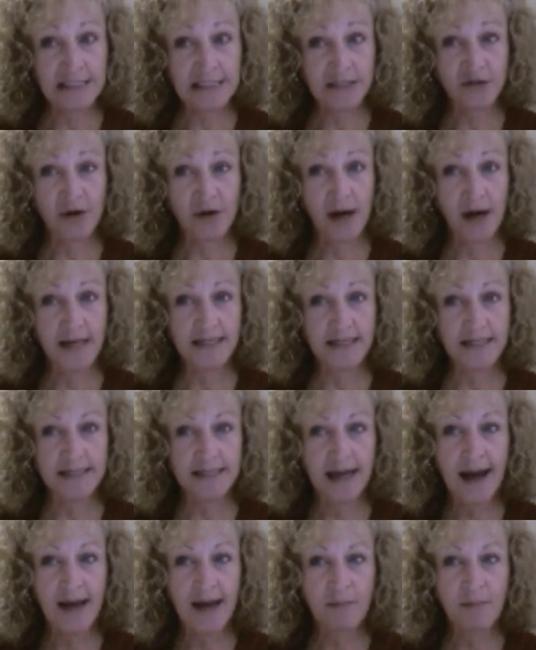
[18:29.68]
to
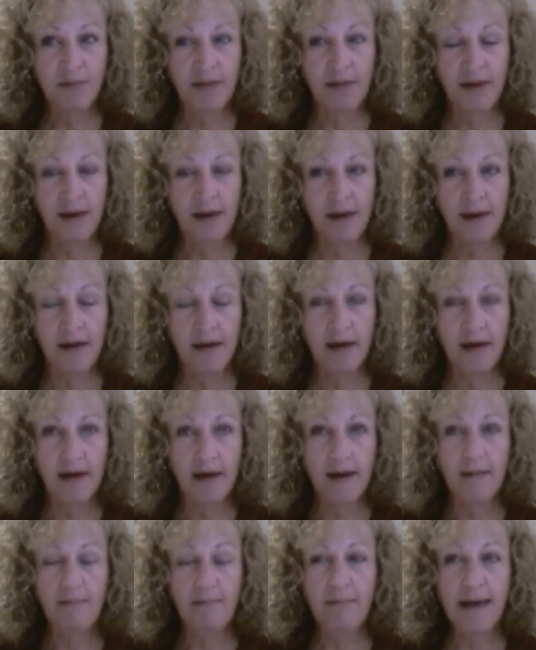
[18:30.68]
type the
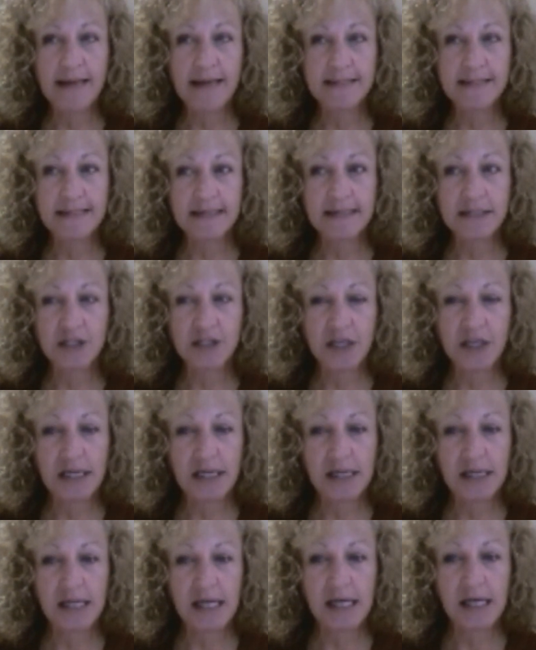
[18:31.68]
message
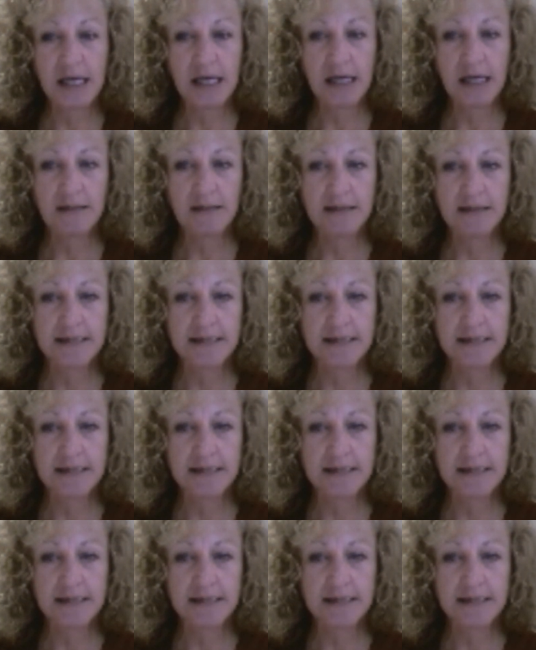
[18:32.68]
in the